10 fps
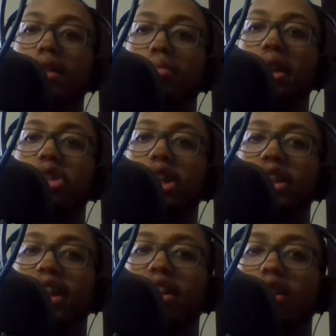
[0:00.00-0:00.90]
the bench
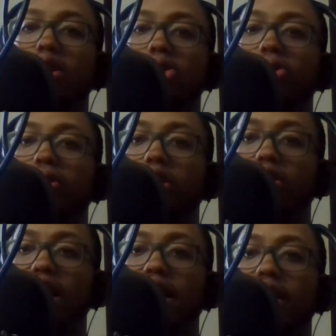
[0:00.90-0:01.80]
as head coach for the
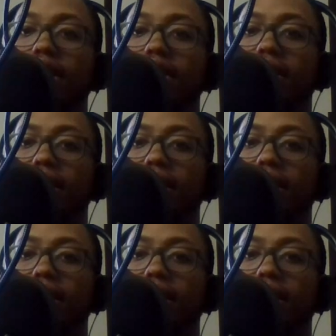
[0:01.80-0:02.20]
Kraken.